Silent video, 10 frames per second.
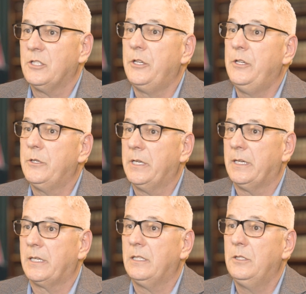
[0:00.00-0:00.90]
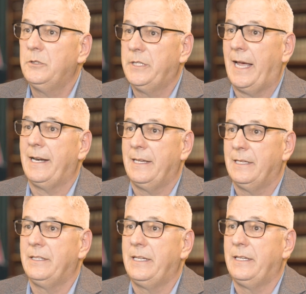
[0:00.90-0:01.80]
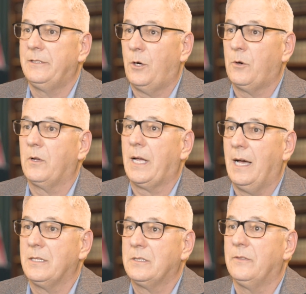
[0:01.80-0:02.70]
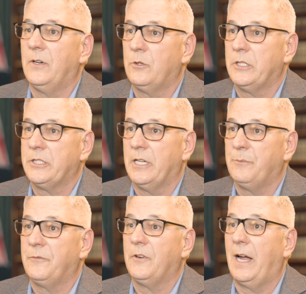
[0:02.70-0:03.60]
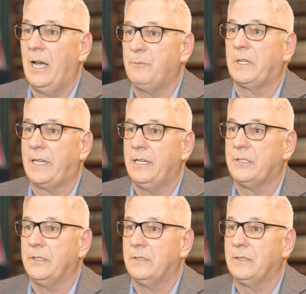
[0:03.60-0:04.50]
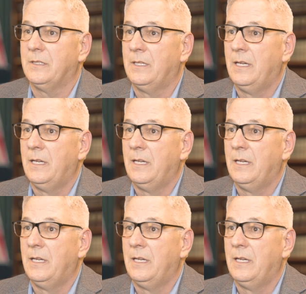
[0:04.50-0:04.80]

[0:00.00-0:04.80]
so you can include that in the total cost of ownership for applications.